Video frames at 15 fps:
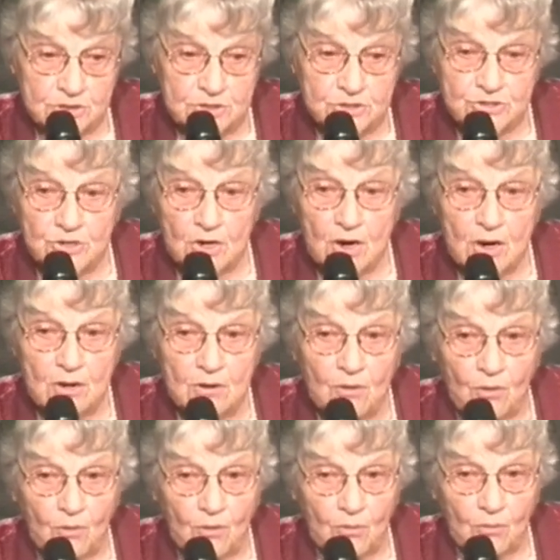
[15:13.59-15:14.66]
our
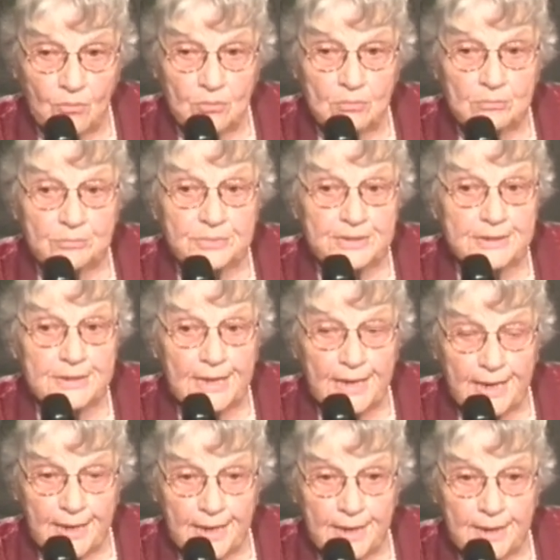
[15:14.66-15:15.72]
home,
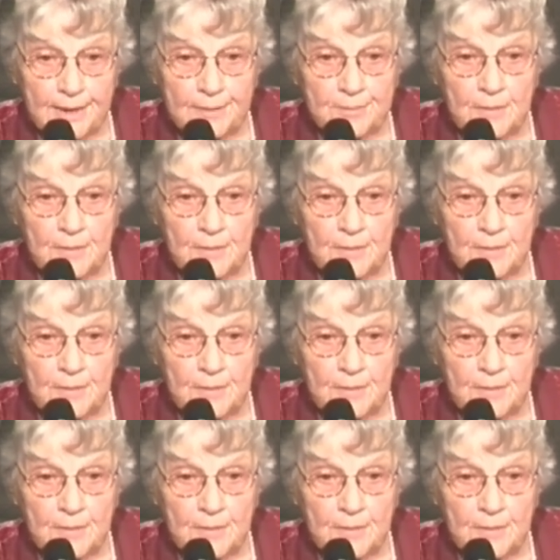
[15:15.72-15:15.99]
became